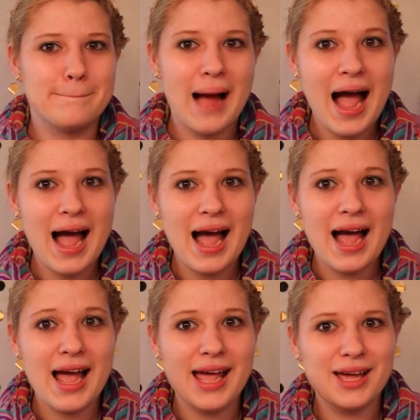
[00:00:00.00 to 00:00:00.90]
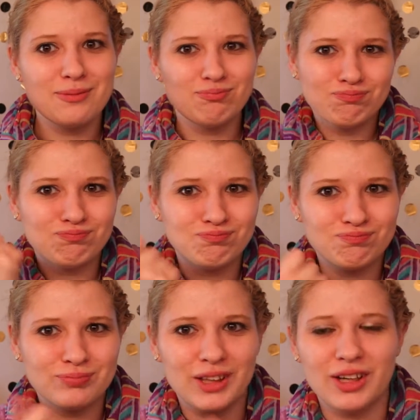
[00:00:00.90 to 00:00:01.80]
bye!
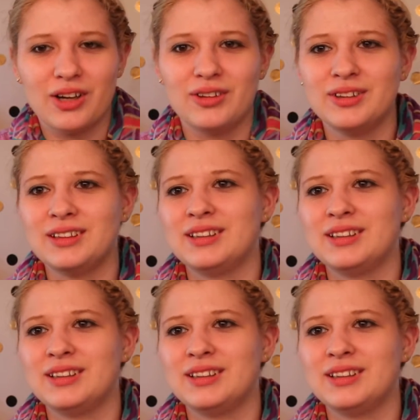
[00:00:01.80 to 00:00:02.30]
you know?